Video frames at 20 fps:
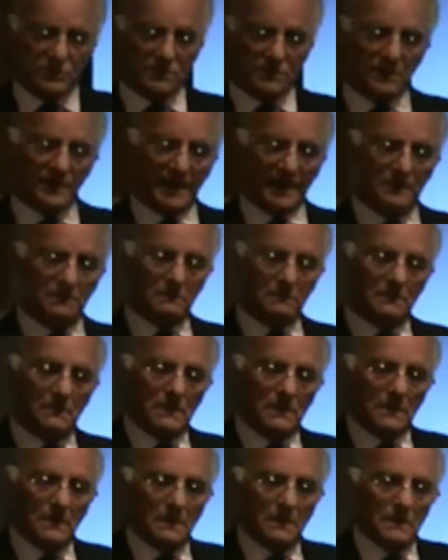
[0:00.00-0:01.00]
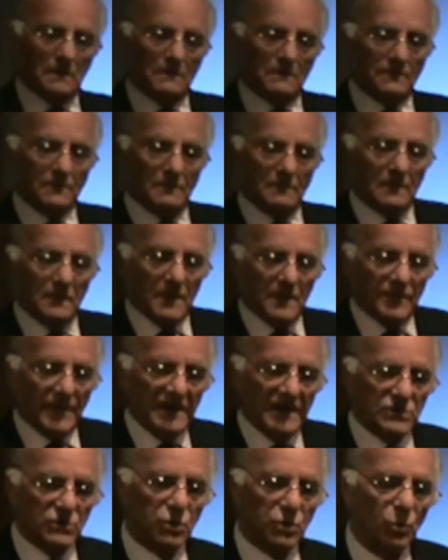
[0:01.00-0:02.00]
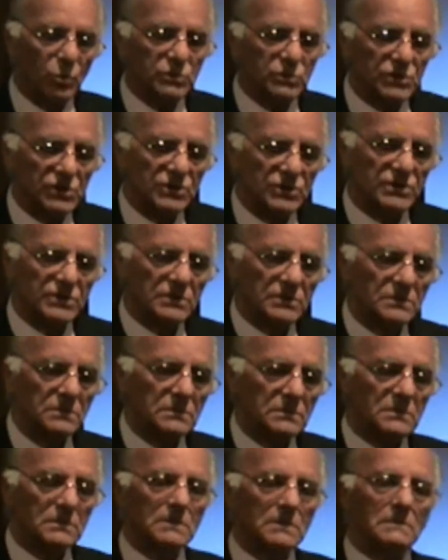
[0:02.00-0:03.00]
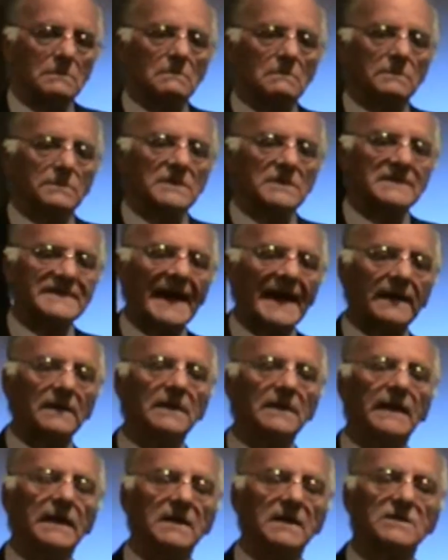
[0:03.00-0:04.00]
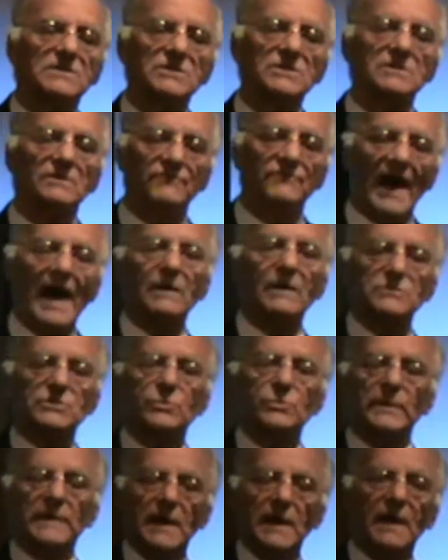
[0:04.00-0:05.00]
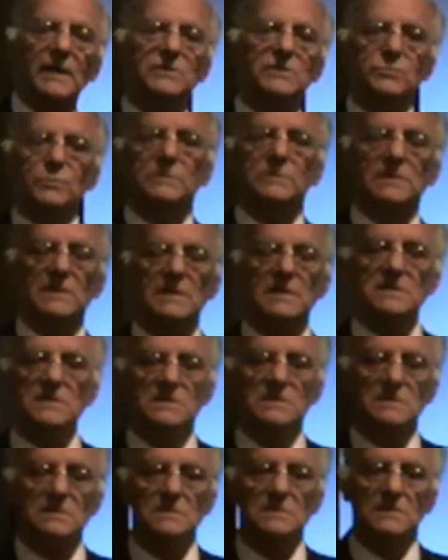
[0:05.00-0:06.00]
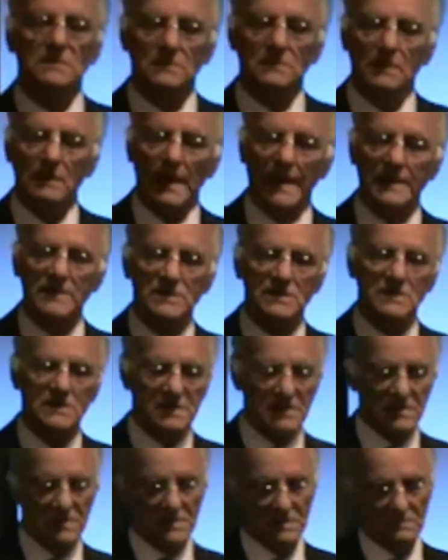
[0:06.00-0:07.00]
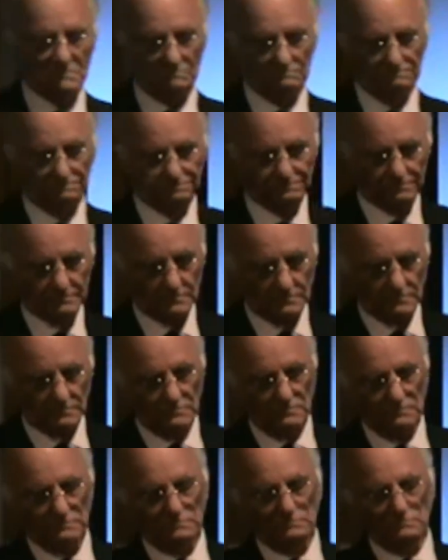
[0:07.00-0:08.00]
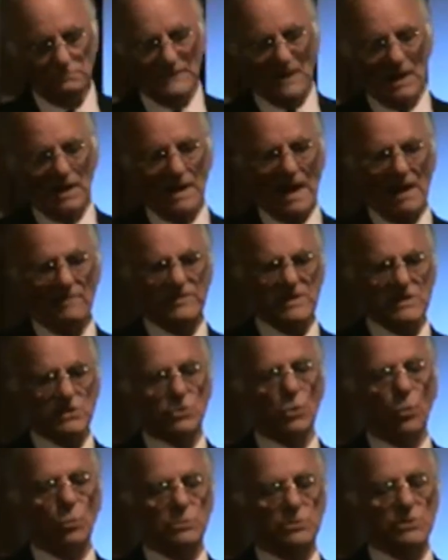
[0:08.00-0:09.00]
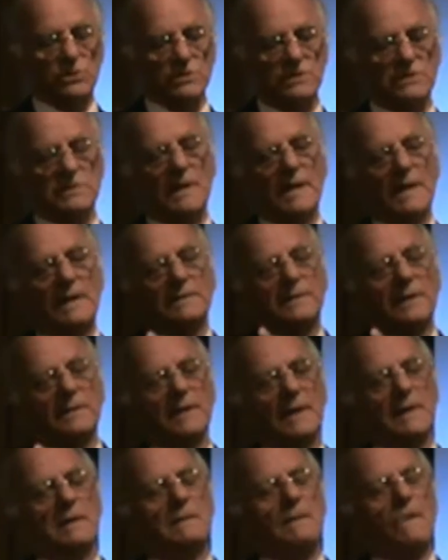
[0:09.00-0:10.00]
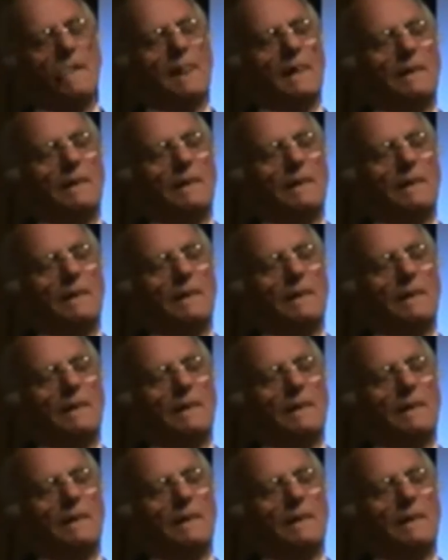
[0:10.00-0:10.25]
was that they, they taught us the techniques of how to engage with these entities. And having taught us, then they